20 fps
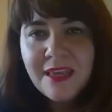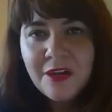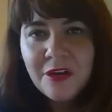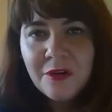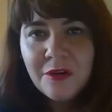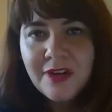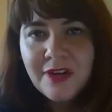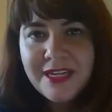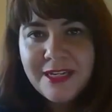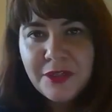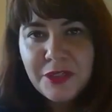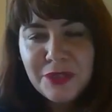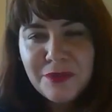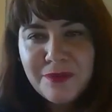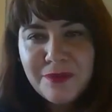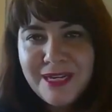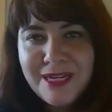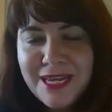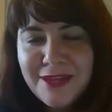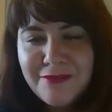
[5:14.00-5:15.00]
Well, I know you
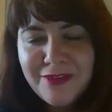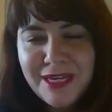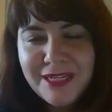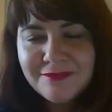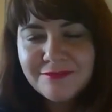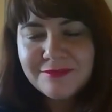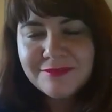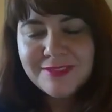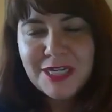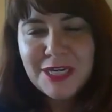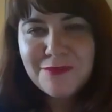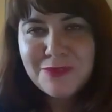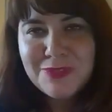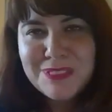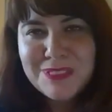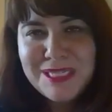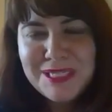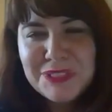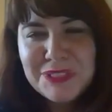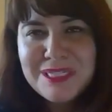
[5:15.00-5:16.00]
and I've had
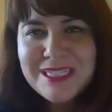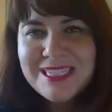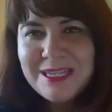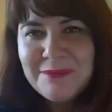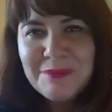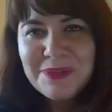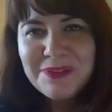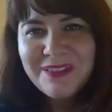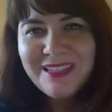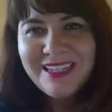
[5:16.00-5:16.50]
conversations separately.